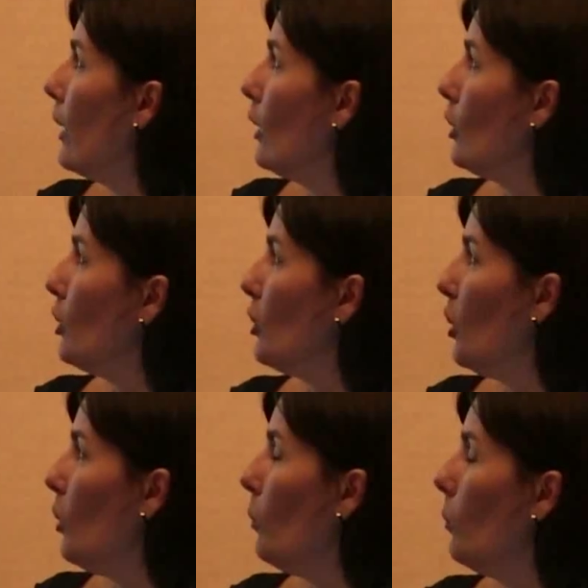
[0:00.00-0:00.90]

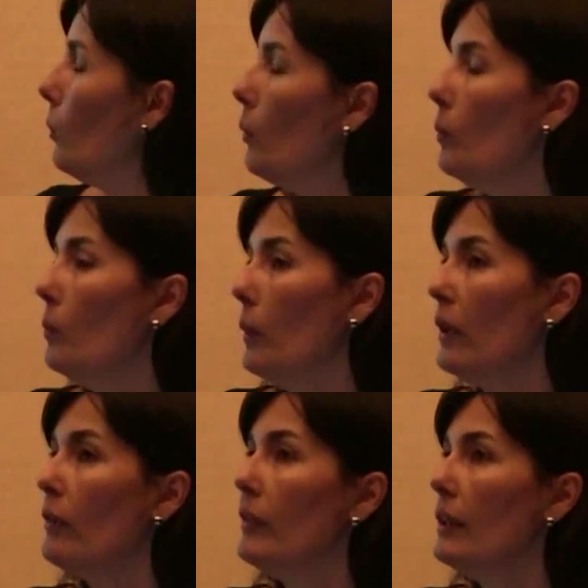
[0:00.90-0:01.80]
So one
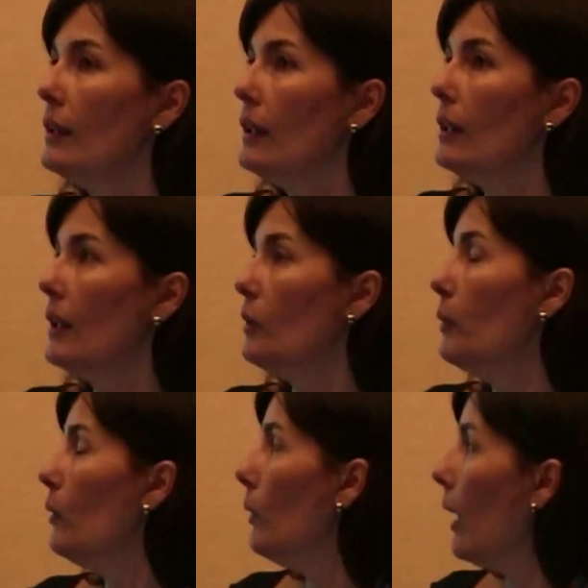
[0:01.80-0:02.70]
of the things that we
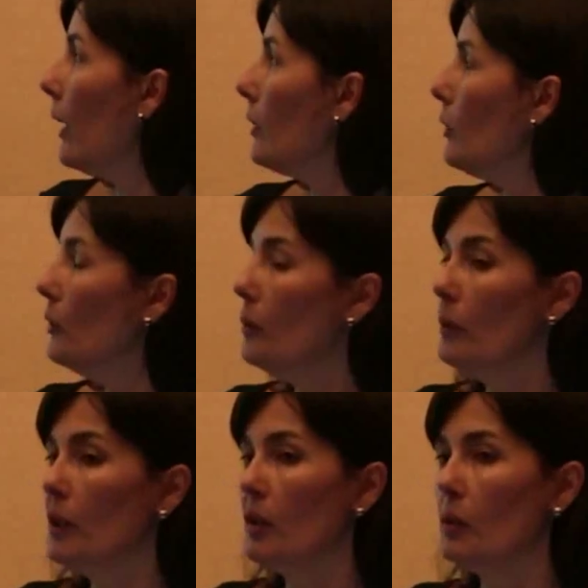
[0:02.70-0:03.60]
would like to do
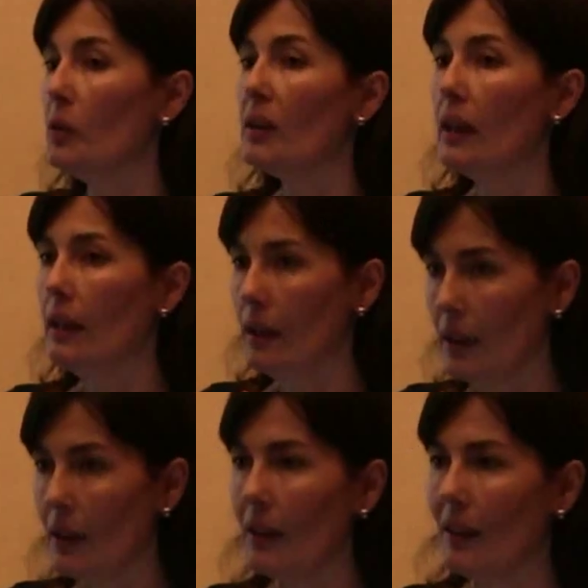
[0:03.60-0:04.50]
is to study
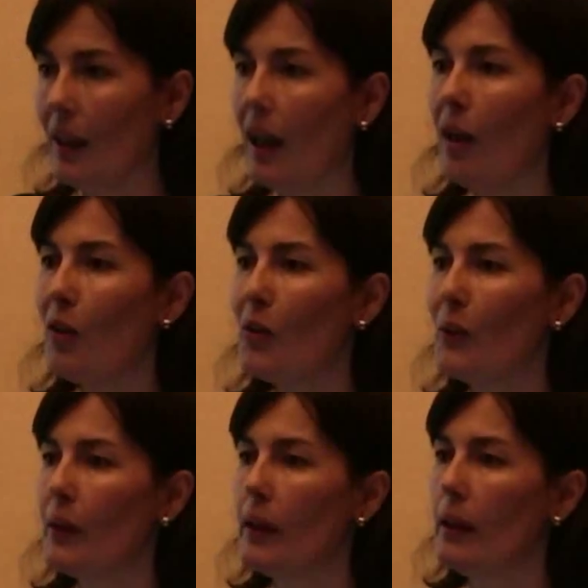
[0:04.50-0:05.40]
also
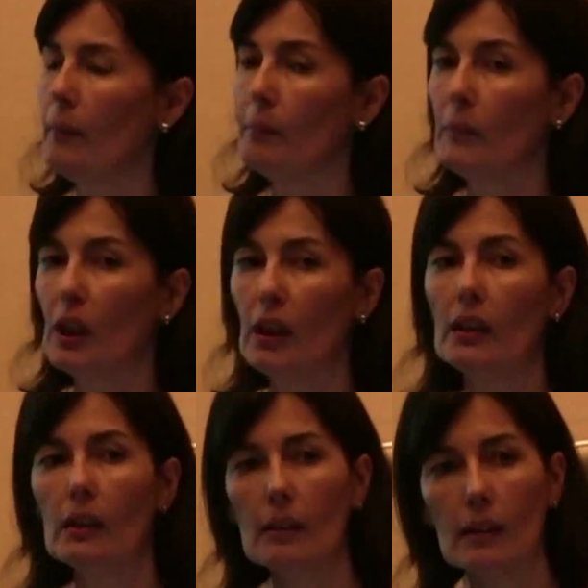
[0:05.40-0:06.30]
the
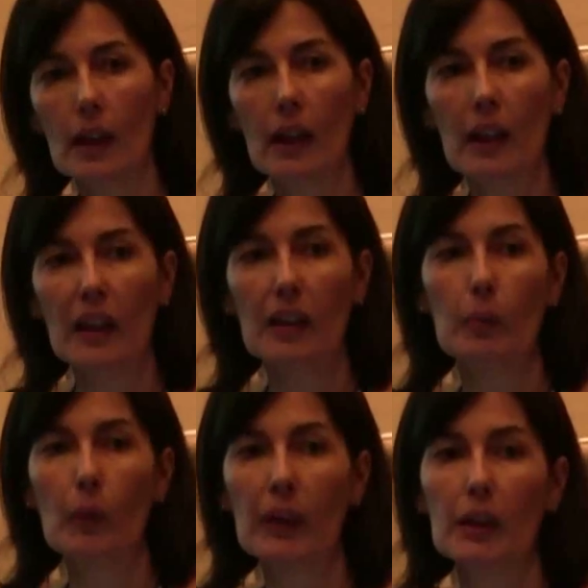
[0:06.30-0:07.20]
changes in
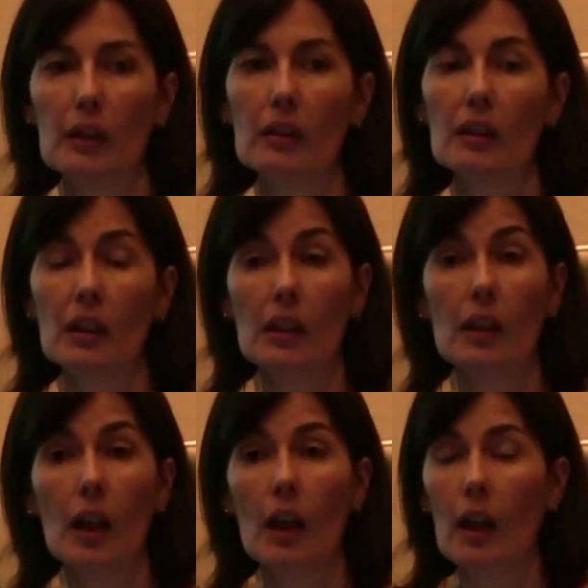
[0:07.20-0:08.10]
aberrations in
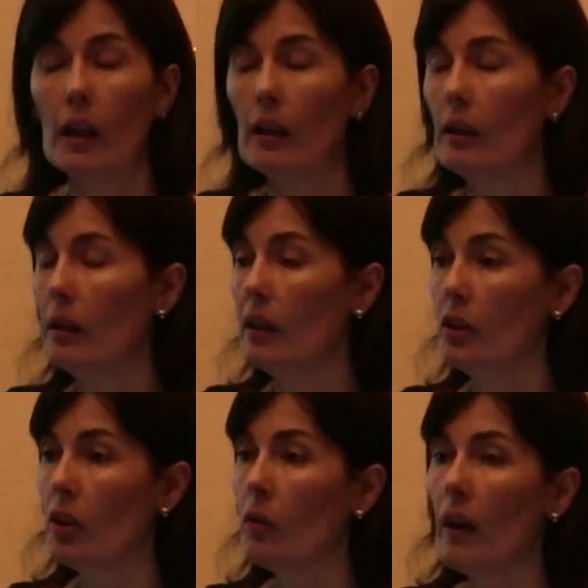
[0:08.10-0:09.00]

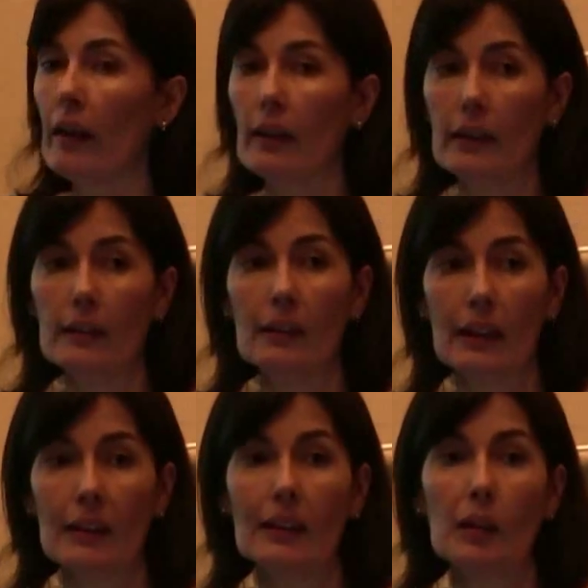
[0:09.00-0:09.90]
intraocular lenses
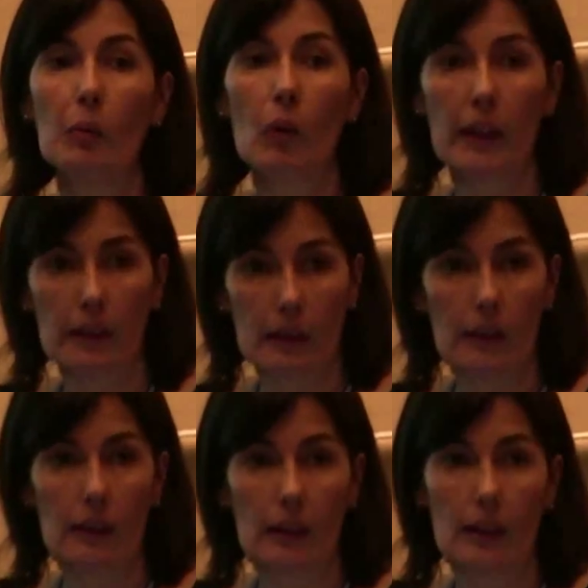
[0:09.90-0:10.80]
that simulated the